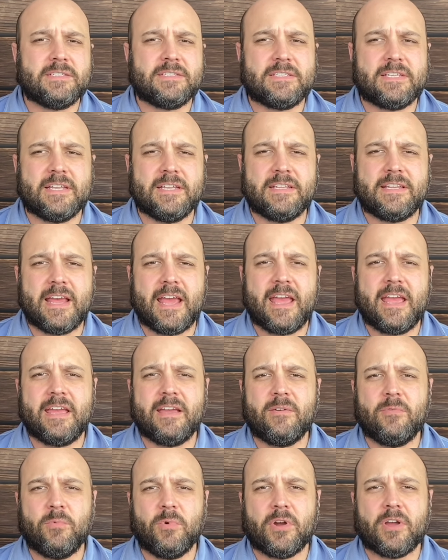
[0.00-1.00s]

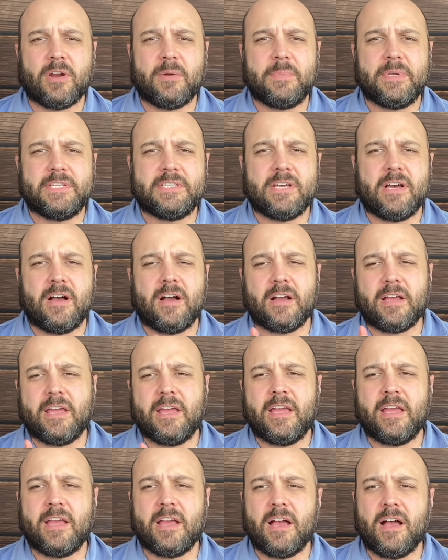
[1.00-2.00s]
Today, we're going to be
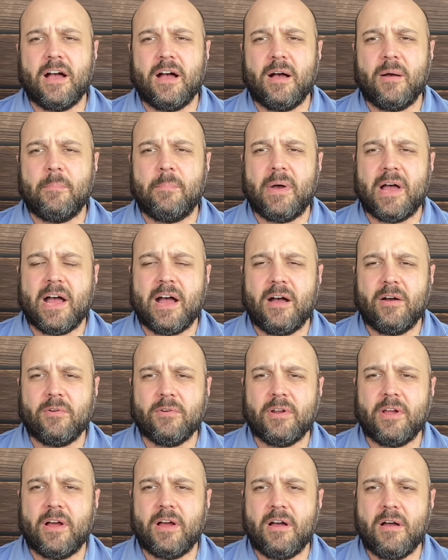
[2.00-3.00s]
talking
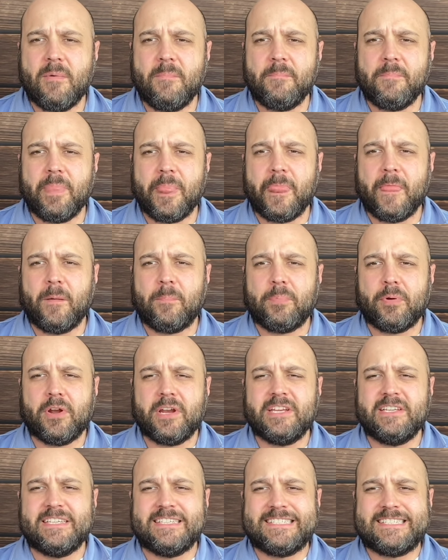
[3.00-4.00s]
about a
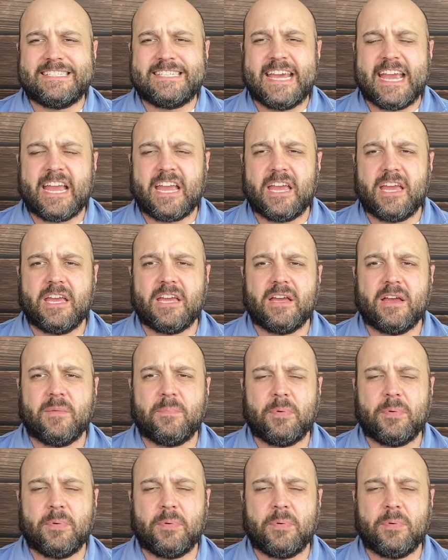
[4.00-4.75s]
pretty sick